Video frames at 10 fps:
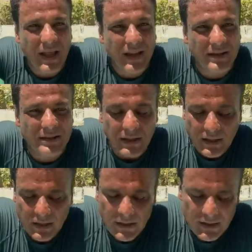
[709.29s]
and
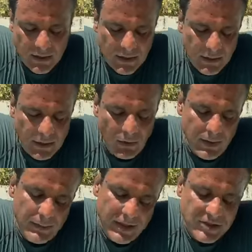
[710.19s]
I
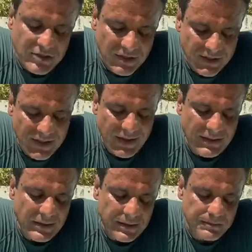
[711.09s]
want to make sure that
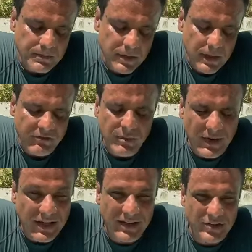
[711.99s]

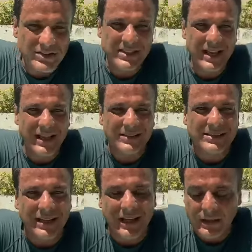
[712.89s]
everybody
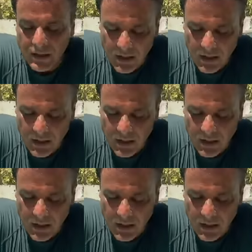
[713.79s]
understands that,